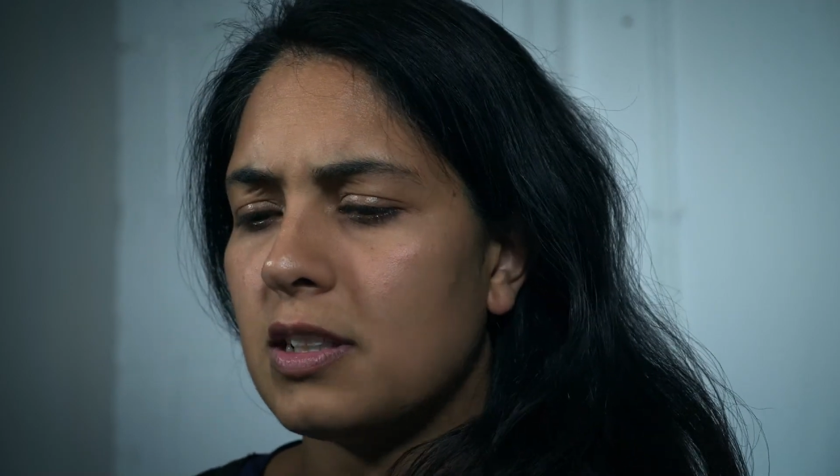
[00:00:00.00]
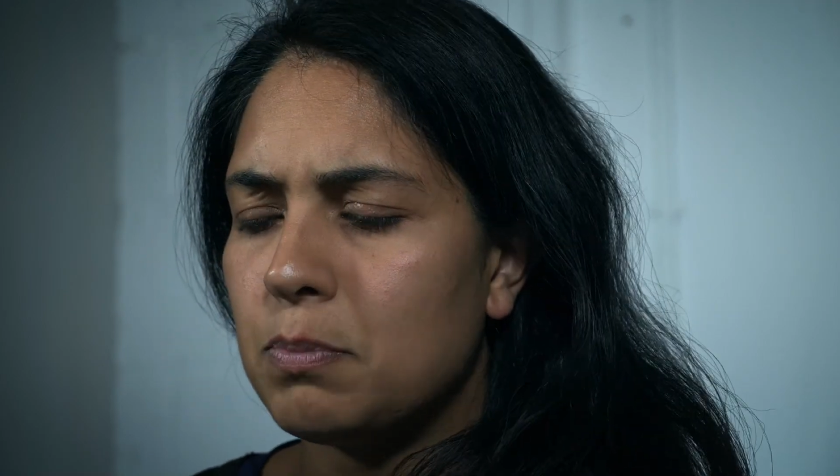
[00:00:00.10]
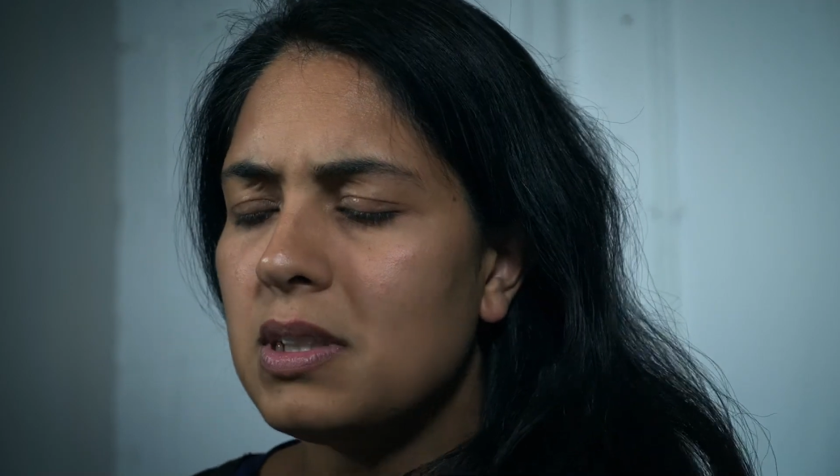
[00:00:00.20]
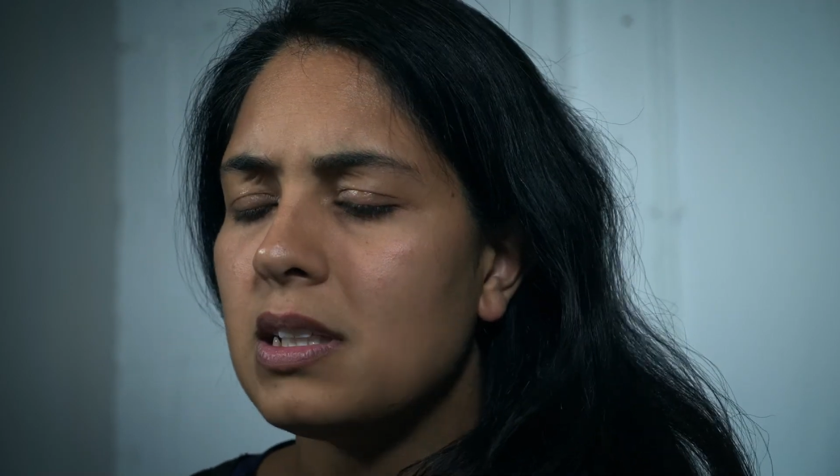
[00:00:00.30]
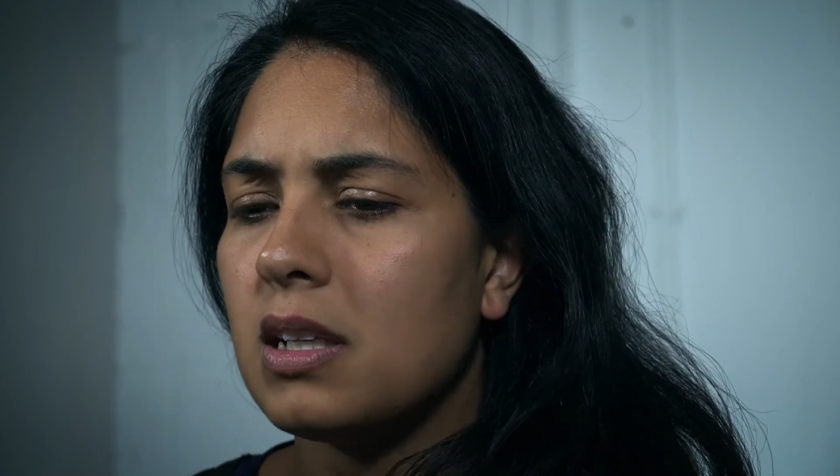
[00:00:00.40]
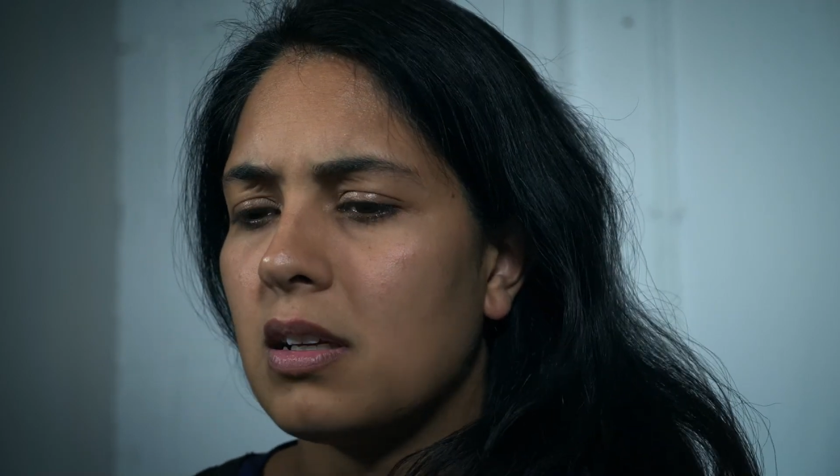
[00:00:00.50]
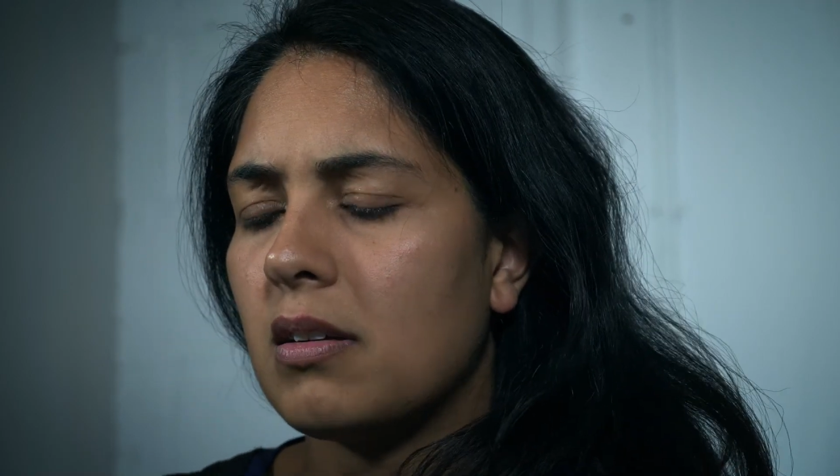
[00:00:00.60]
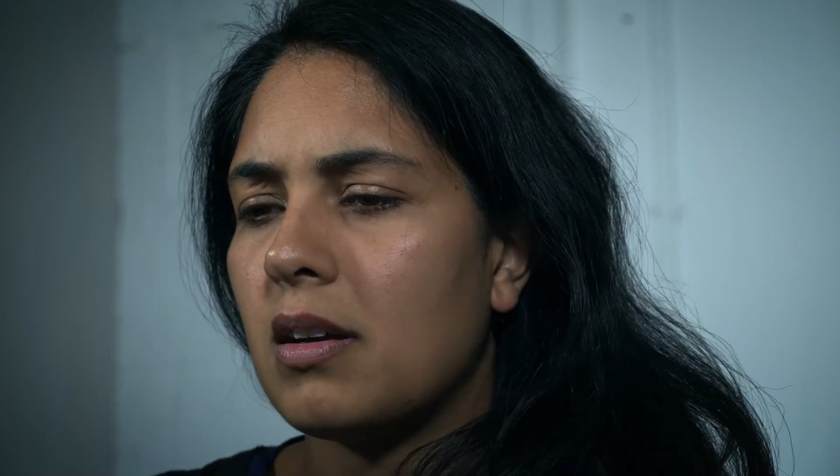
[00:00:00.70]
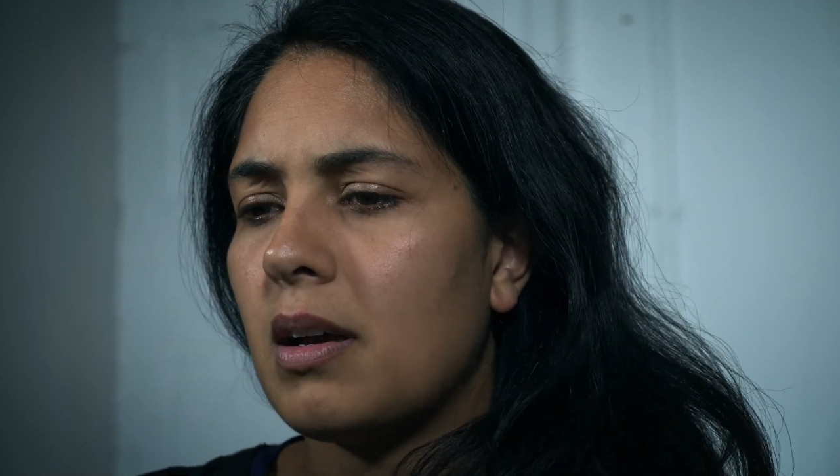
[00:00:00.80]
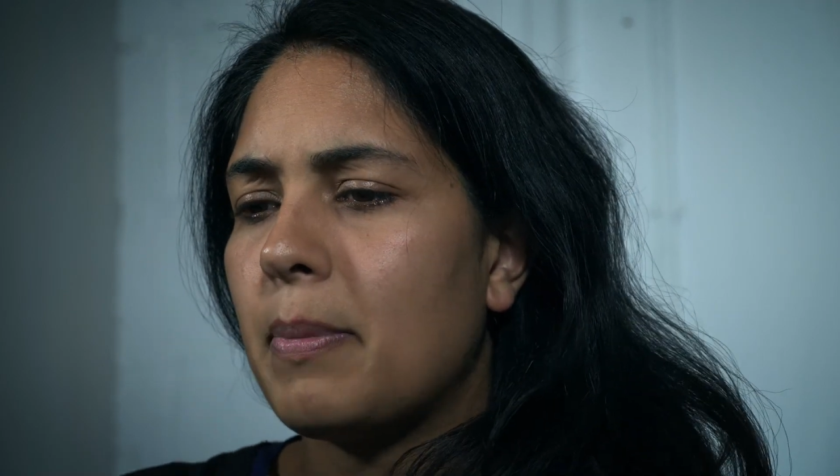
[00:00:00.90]
I've been here
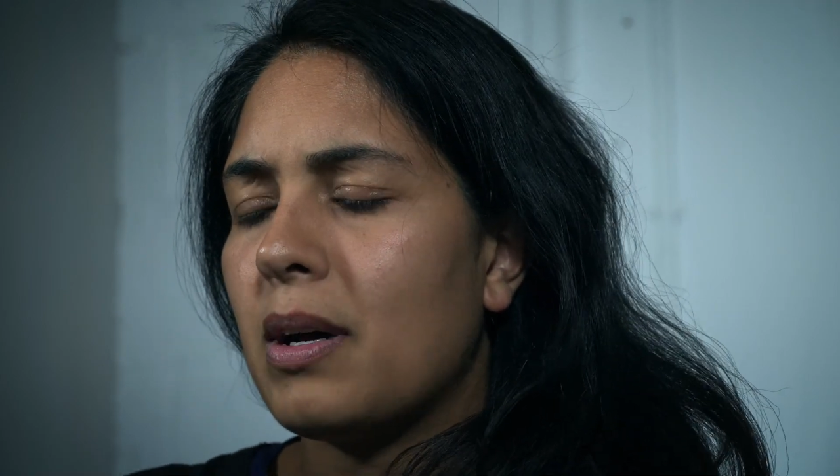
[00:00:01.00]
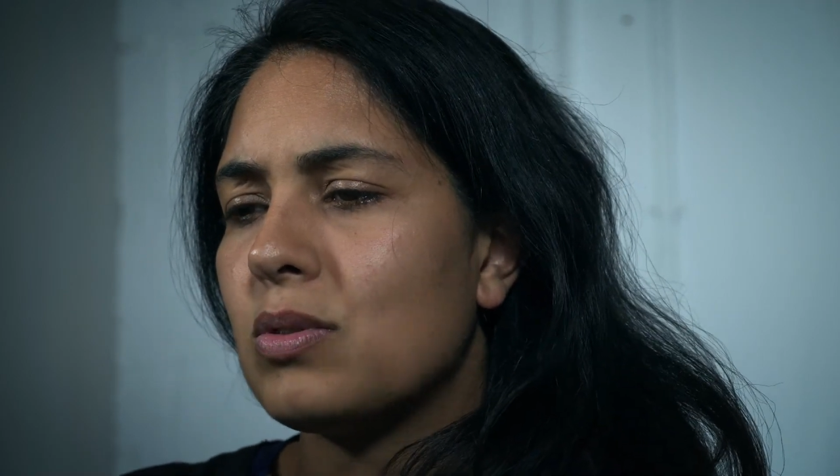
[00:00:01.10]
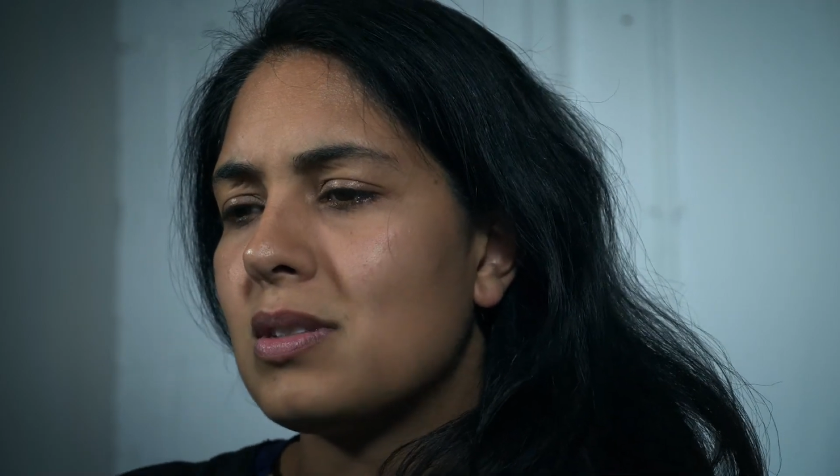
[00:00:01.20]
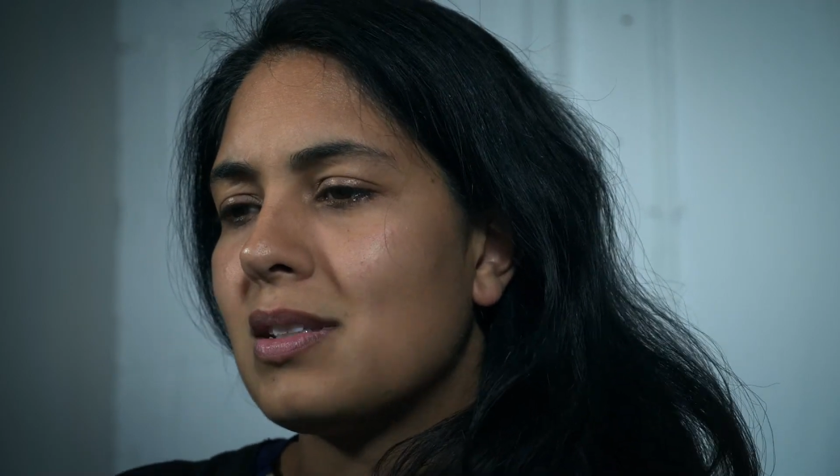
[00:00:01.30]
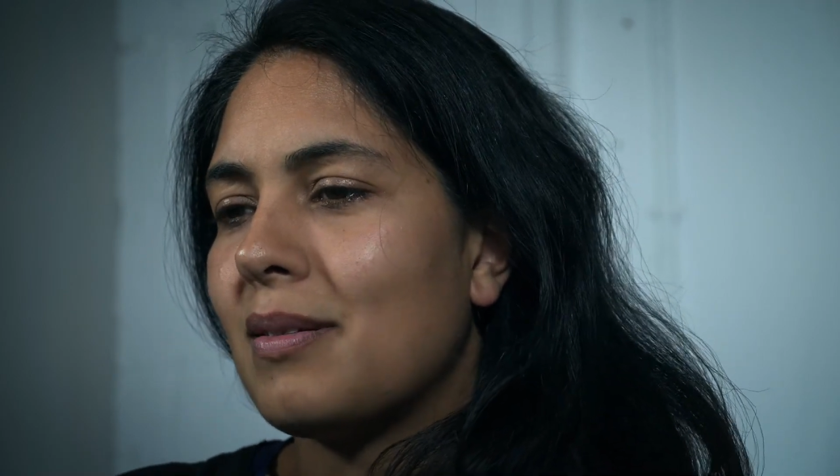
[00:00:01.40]
about